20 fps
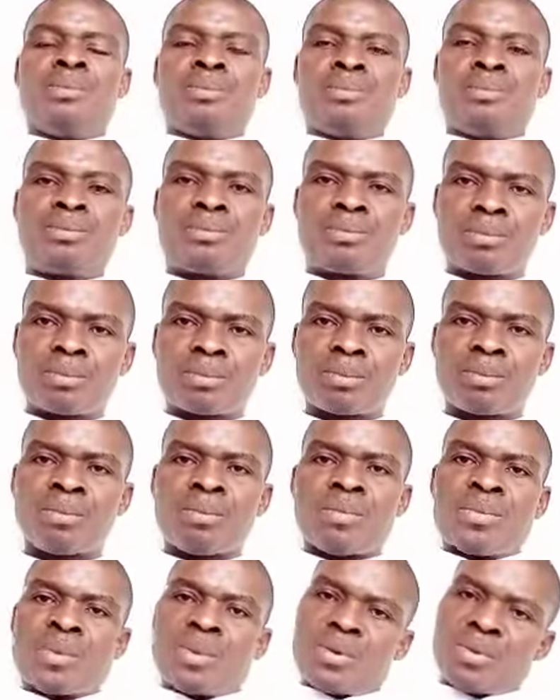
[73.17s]
followed
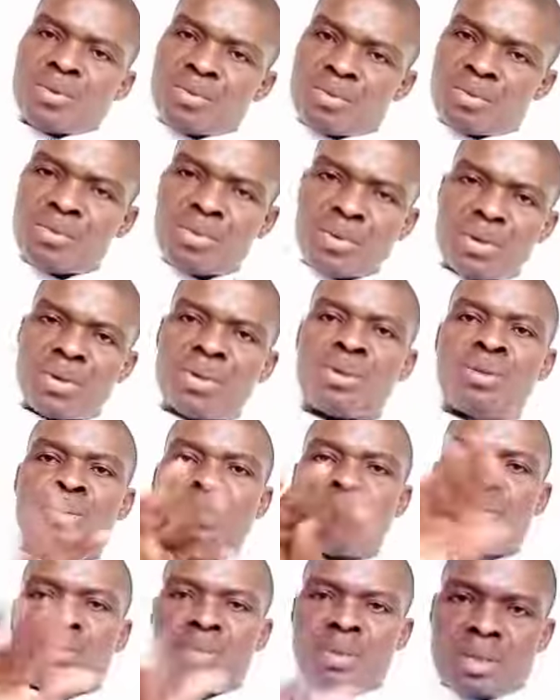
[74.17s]
by an
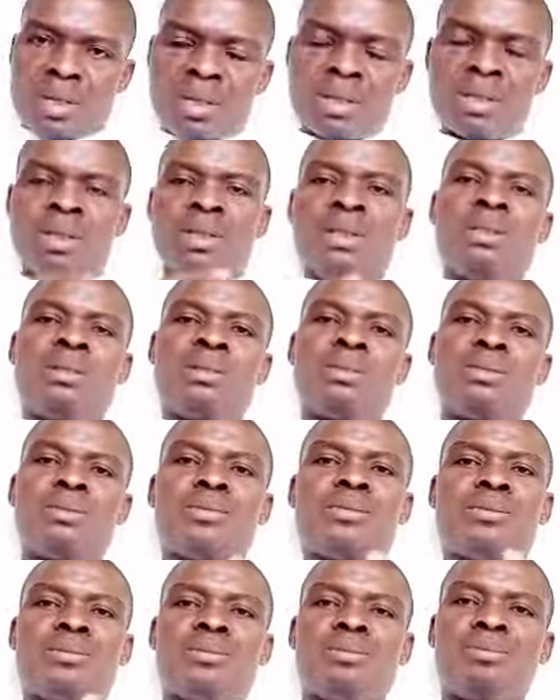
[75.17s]
unstressed syllable,
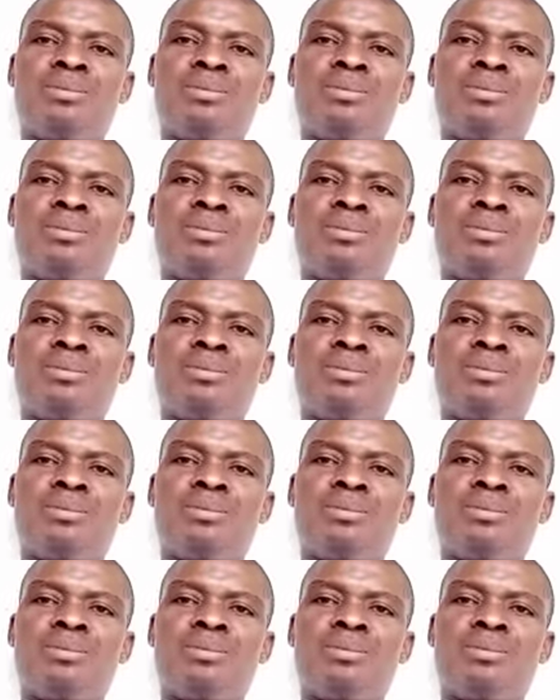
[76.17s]
him.